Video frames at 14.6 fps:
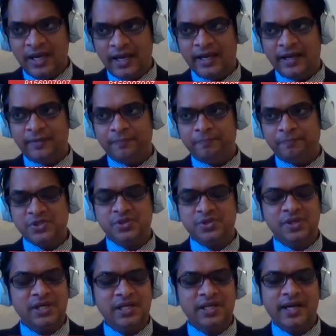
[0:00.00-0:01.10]
and
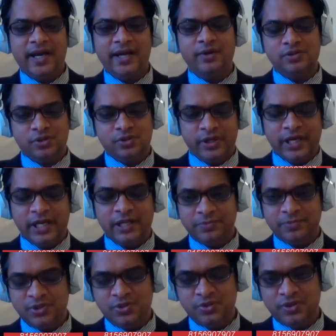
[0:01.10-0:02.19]
personally, I also help
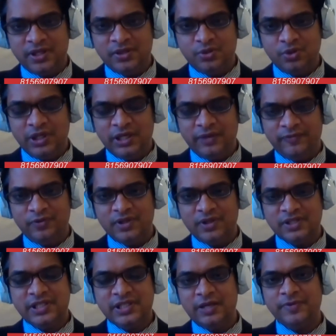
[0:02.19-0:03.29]
student to give you the
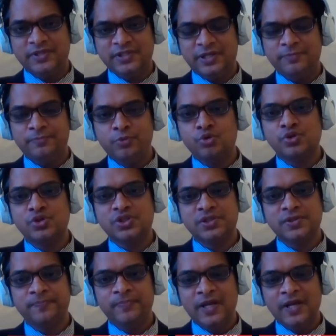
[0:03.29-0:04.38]
syllabus and books.
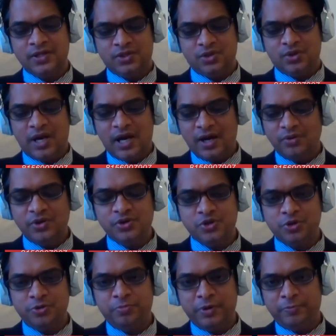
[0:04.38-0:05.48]
So how you
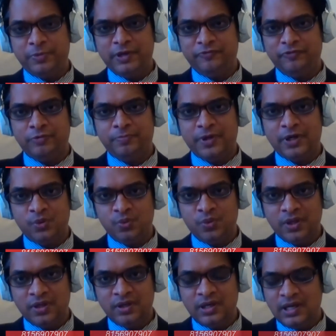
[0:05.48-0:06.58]
should prepare for part
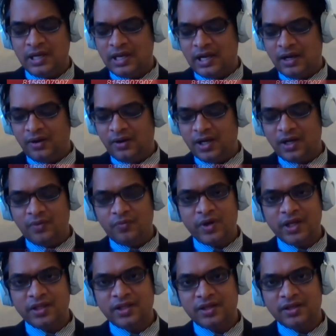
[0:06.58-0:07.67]
one, uh, what
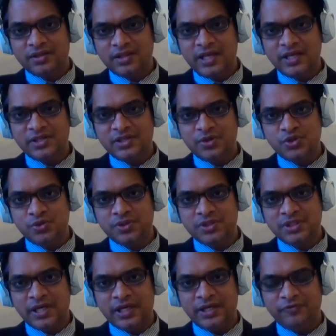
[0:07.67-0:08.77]
are the things you should
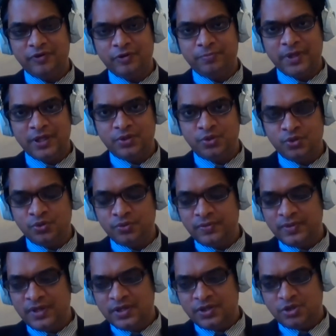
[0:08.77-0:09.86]
study for part two,
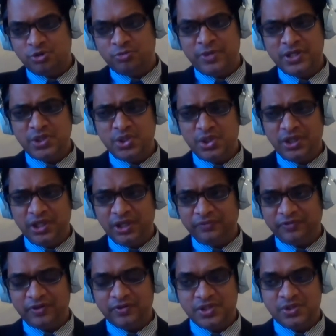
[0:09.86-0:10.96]
so majority of
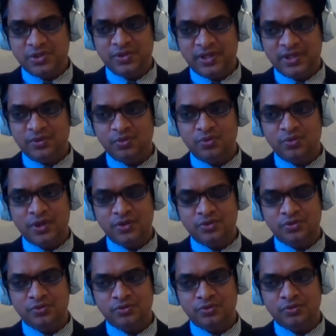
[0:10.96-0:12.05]
our students who want
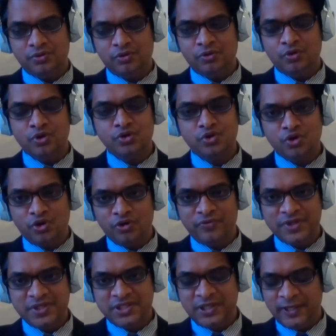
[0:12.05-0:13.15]
to go to
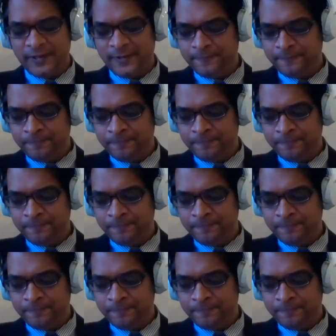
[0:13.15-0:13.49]
overseas,